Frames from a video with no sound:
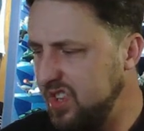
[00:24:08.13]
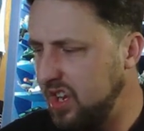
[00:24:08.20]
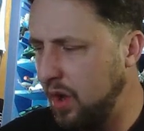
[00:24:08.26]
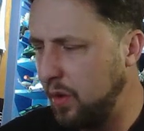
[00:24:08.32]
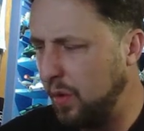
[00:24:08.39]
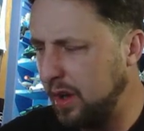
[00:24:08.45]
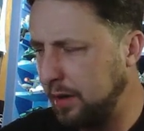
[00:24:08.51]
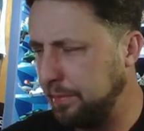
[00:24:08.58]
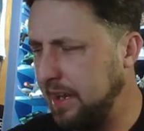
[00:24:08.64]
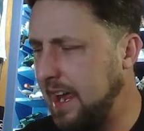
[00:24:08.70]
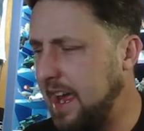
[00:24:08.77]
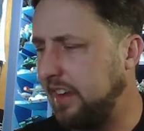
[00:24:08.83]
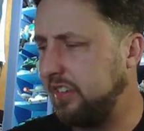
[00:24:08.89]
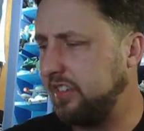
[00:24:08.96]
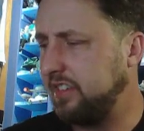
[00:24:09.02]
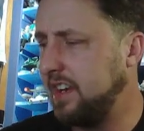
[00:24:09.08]
what a
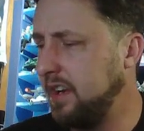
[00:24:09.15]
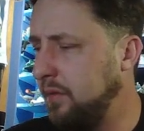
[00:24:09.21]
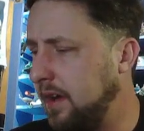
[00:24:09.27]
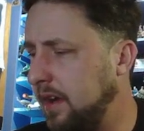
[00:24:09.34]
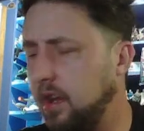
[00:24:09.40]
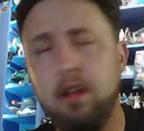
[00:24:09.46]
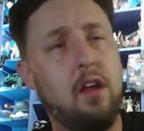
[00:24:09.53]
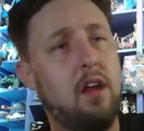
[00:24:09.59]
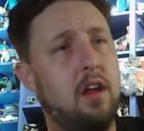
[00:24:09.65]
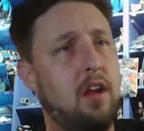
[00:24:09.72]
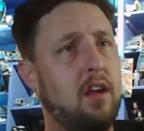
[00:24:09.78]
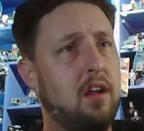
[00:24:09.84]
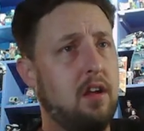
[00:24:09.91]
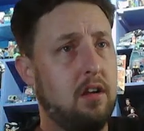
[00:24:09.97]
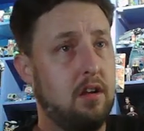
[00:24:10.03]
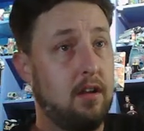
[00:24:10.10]
blast. Anyway,
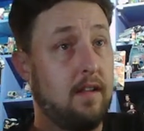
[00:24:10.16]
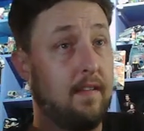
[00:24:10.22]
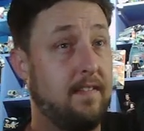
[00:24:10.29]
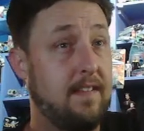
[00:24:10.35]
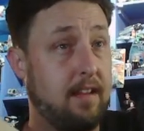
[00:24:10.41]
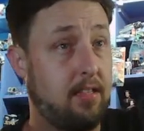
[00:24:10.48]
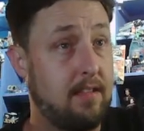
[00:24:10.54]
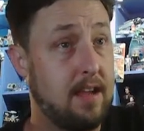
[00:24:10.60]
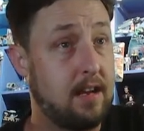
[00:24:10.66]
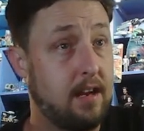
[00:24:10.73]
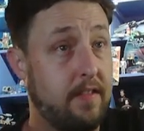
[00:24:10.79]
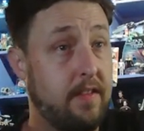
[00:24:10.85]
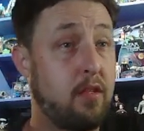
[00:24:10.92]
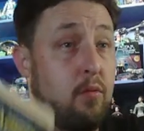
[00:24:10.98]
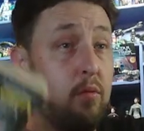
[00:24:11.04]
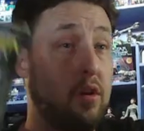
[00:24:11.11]
that's the end of
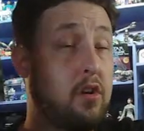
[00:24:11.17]
this one.